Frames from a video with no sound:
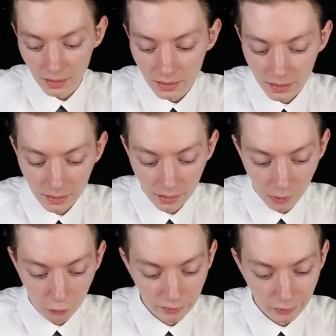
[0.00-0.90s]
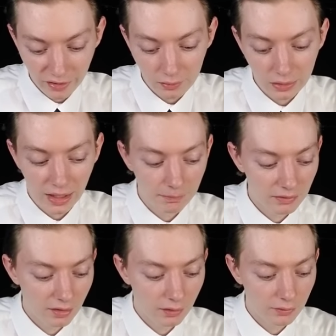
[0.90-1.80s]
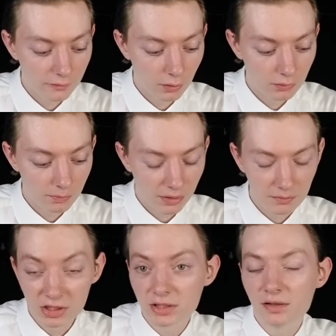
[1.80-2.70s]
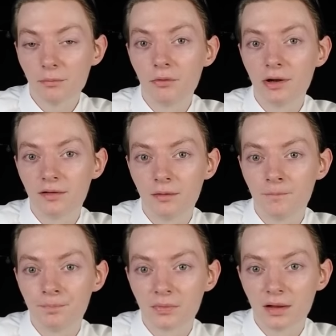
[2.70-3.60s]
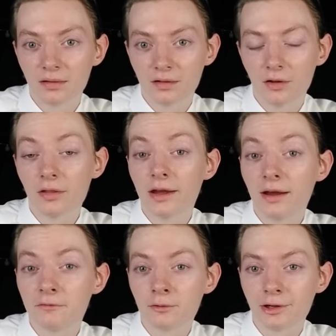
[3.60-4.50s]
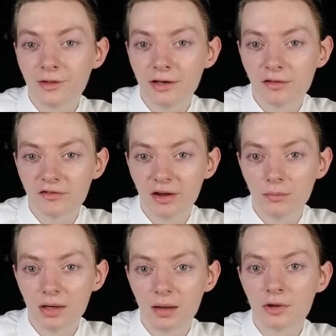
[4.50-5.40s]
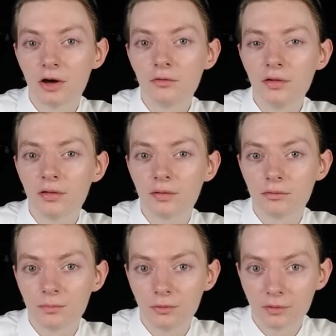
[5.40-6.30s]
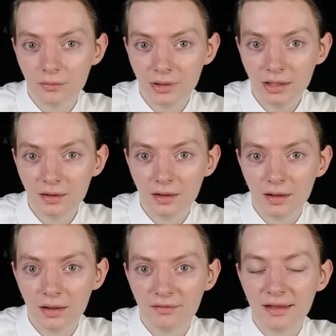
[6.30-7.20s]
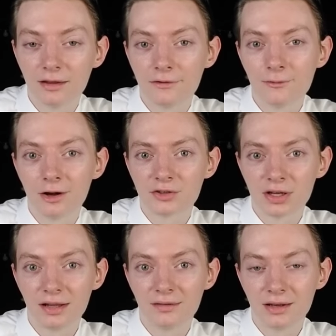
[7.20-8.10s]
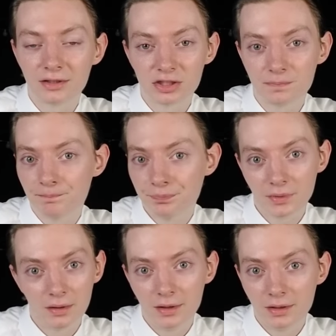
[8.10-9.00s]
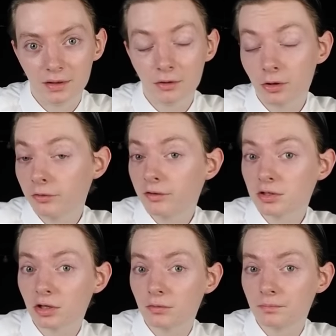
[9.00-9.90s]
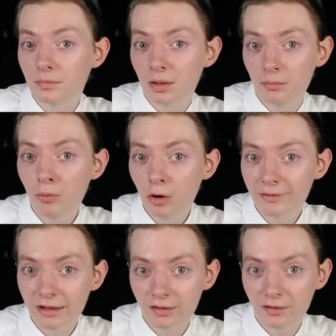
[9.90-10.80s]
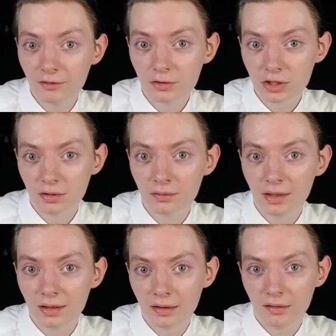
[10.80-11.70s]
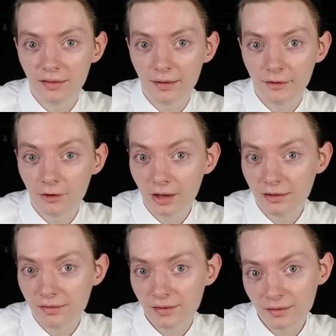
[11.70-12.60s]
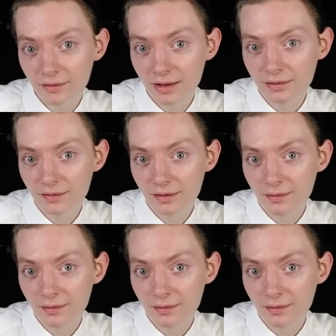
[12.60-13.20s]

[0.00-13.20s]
yeah, we'll see what happens going forward, but I'm just disappointed. So that's all that I have for you, ladies and gentlemen. I'm your host, the Report of the Week. Thank you for watching, and yeah, just, you know, it goes to show, poor execution can take a good idea and